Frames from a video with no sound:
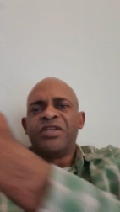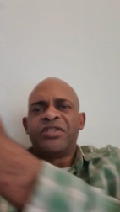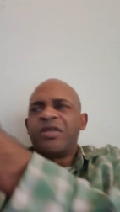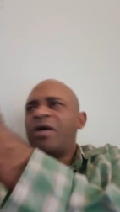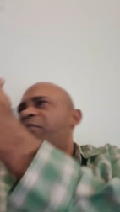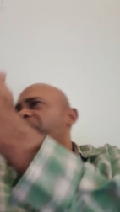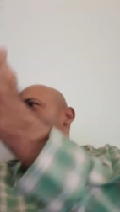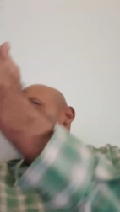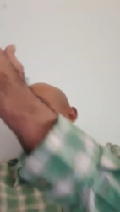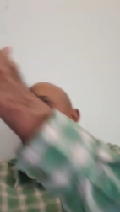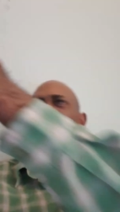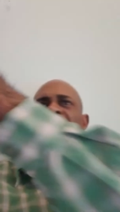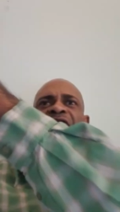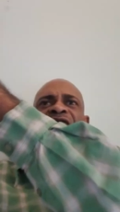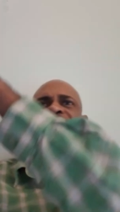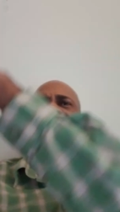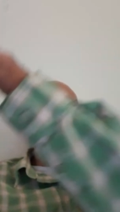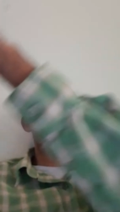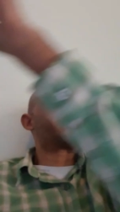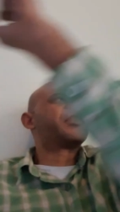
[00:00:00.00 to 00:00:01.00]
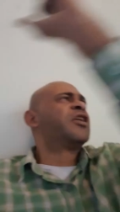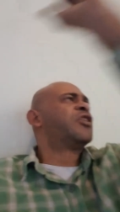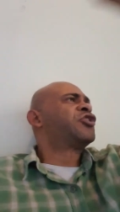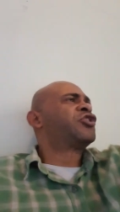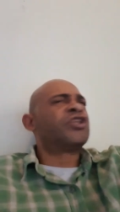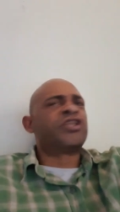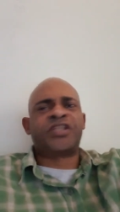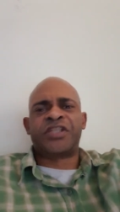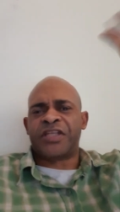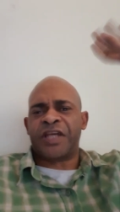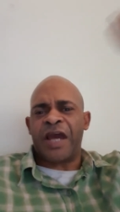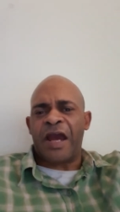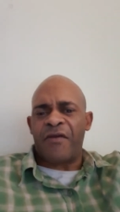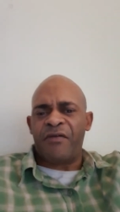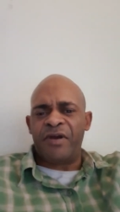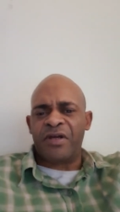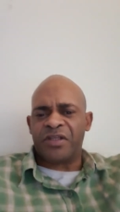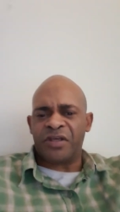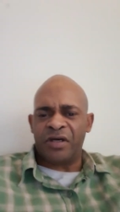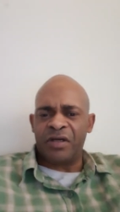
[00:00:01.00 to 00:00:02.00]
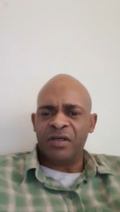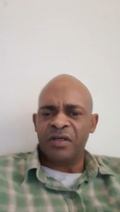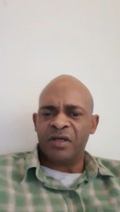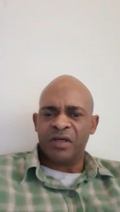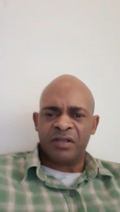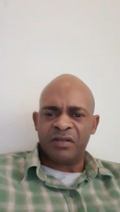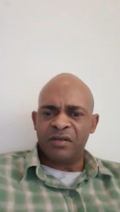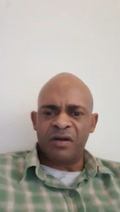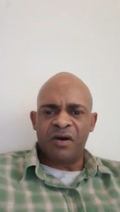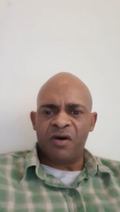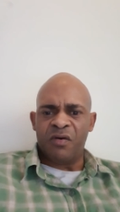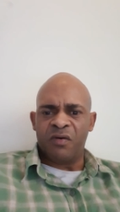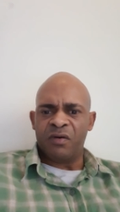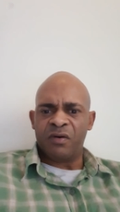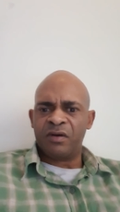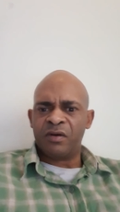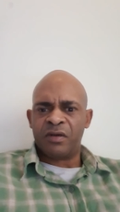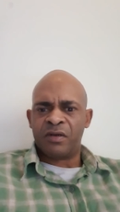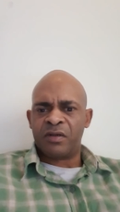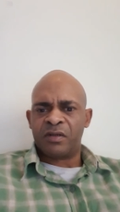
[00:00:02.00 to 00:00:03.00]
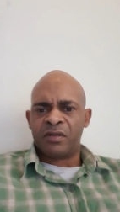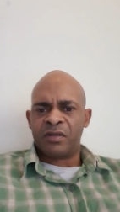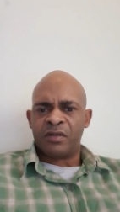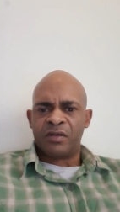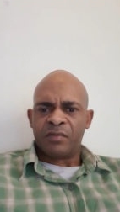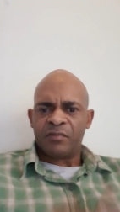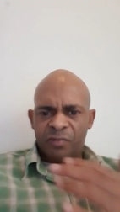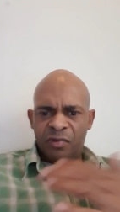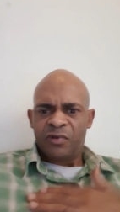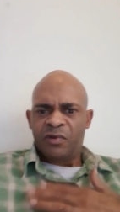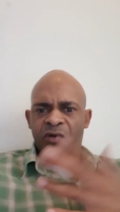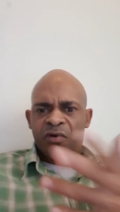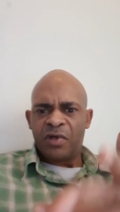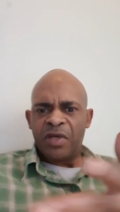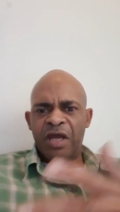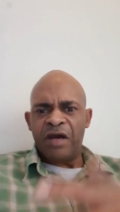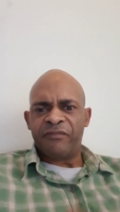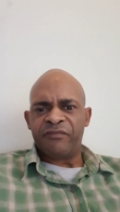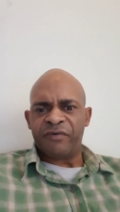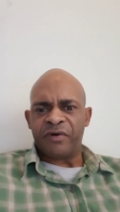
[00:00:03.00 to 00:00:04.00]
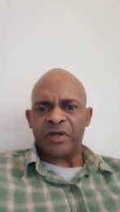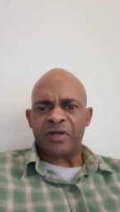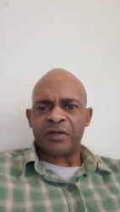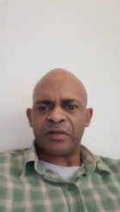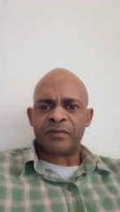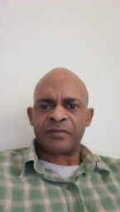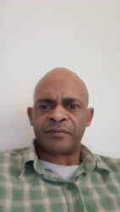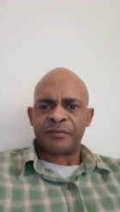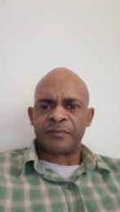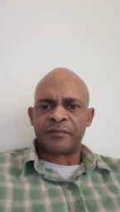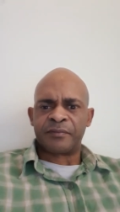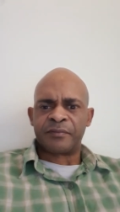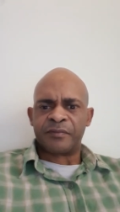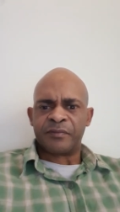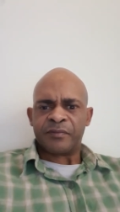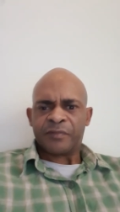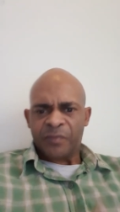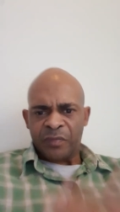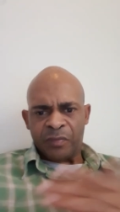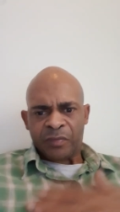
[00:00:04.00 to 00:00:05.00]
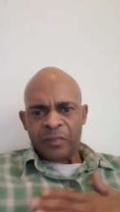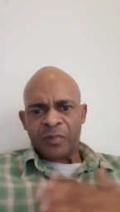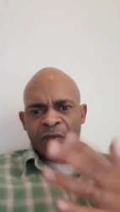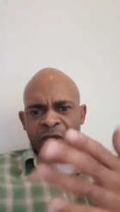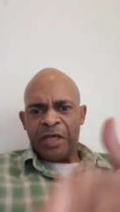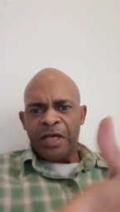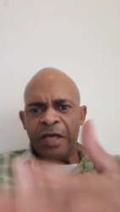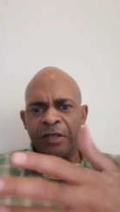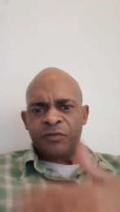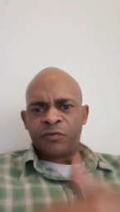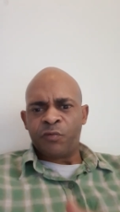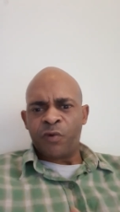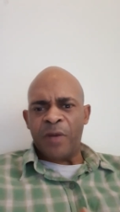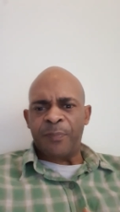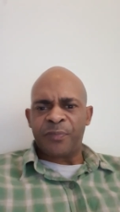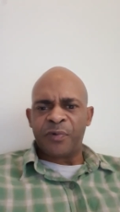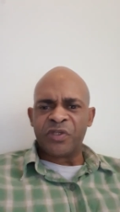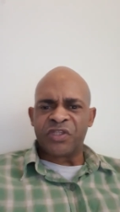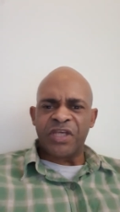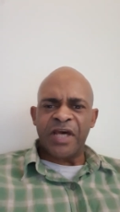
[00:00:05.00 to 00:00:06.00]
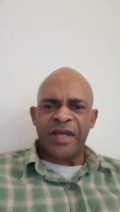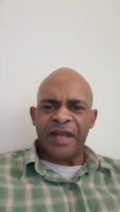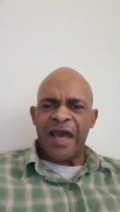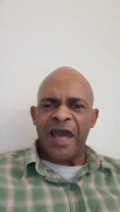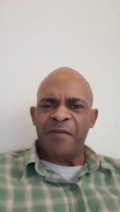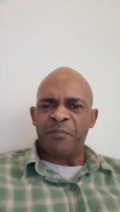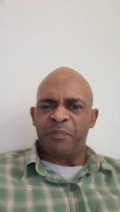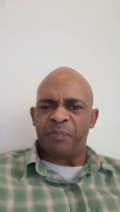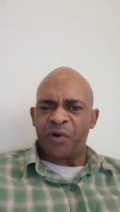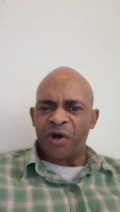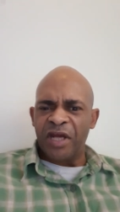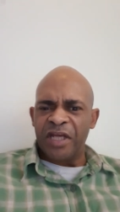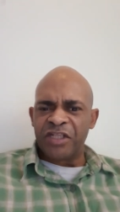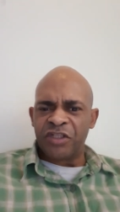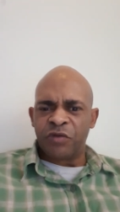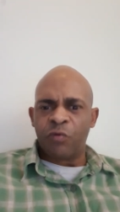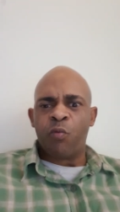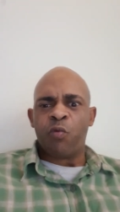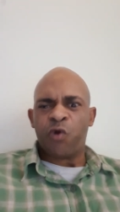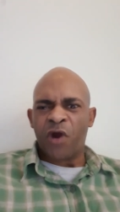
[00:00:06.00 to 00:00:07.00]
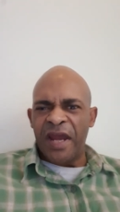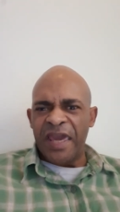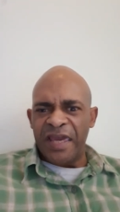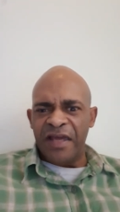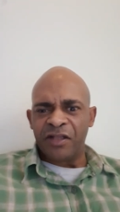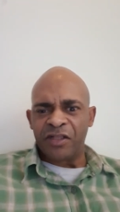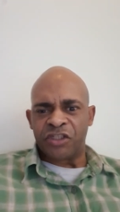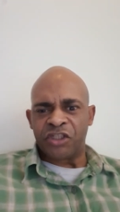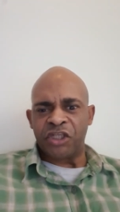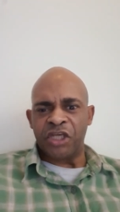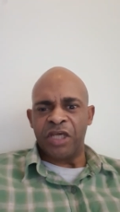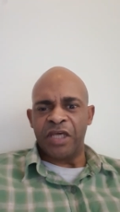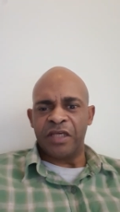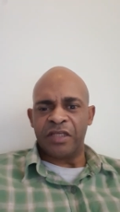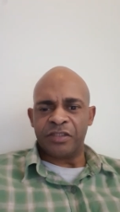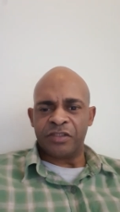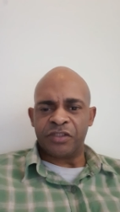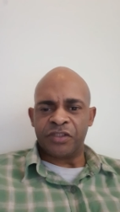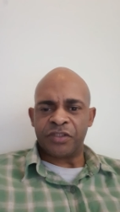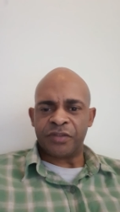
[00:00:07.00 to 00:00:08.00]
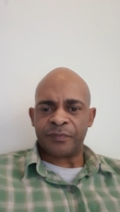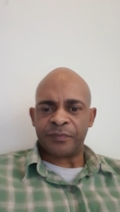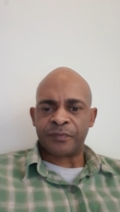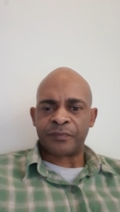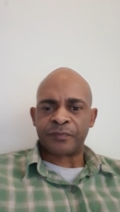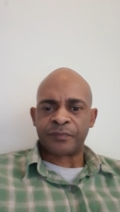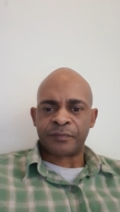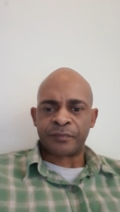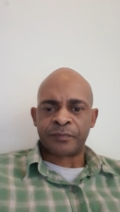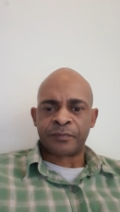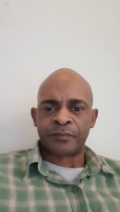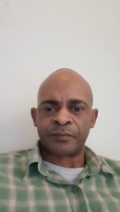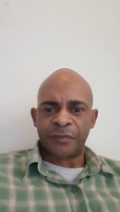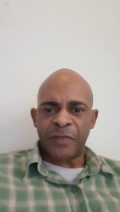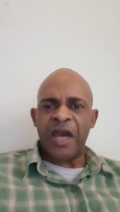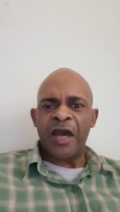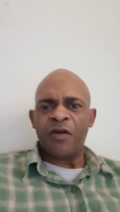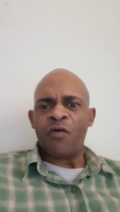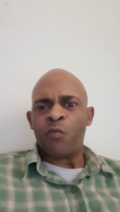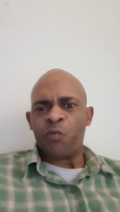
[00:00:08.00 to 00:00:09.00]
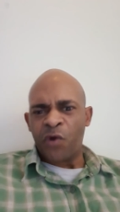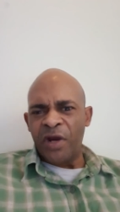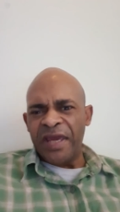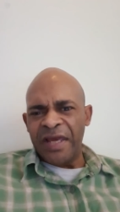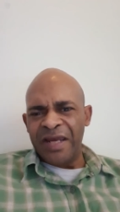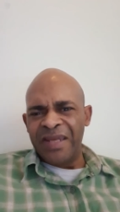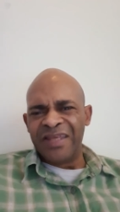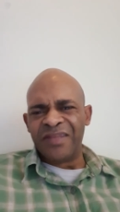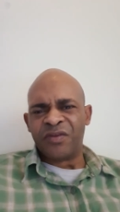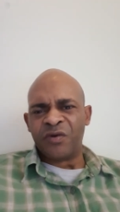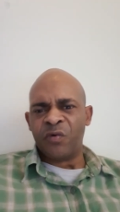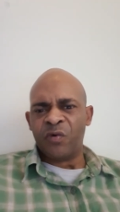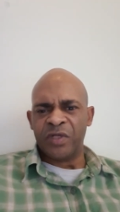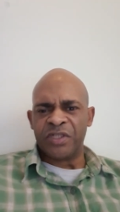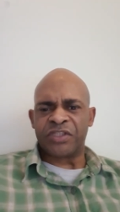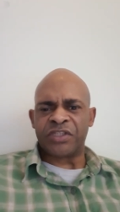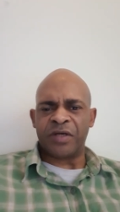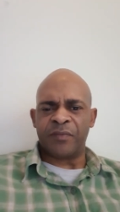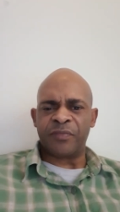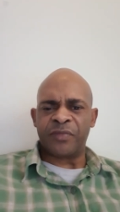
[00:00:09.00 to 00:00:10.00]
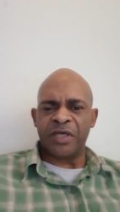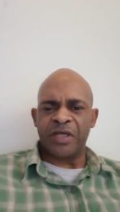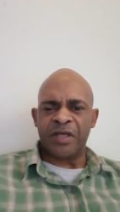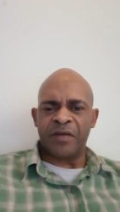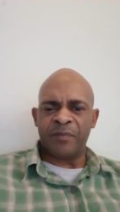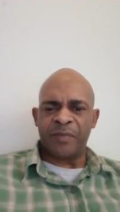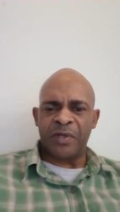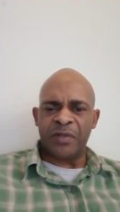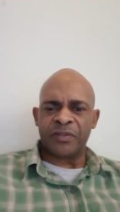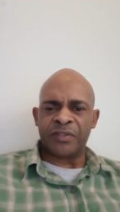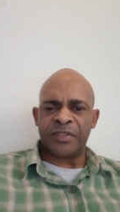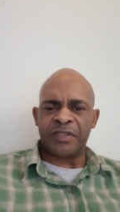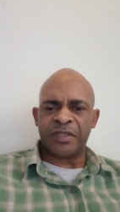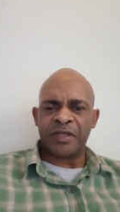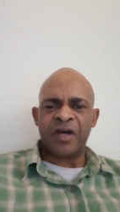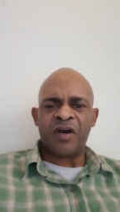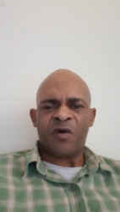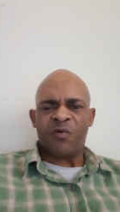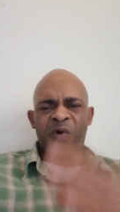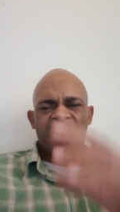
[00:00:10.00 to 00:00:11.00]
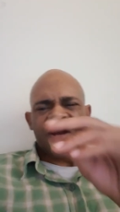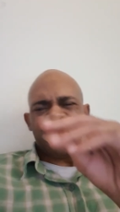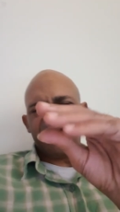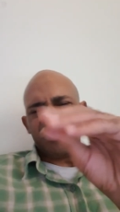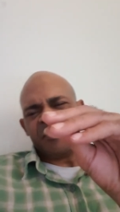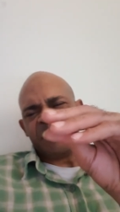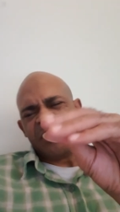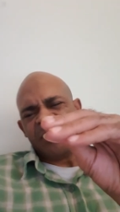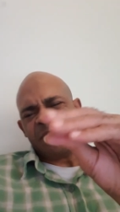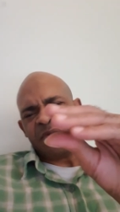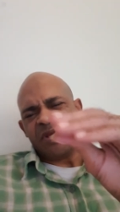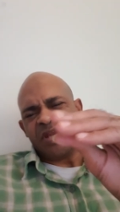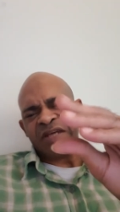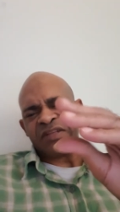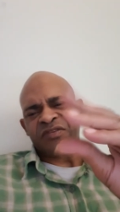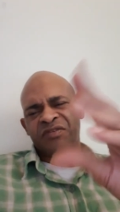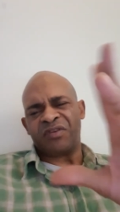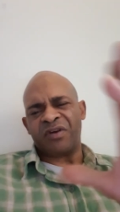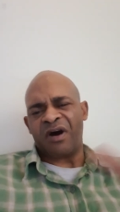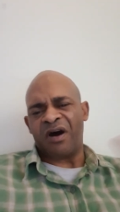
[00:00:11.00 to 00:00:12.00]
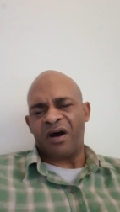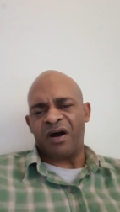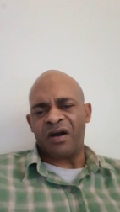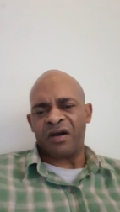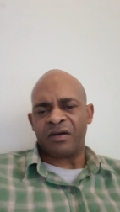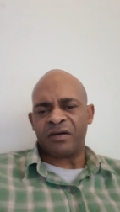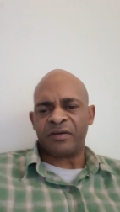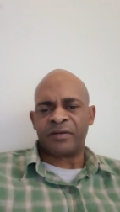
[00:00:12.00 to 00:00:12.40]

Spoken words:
some fake, fictitious character. No. Luke Levrock. Here to represent and bring real change. And really doing something about it. While other people like to talk.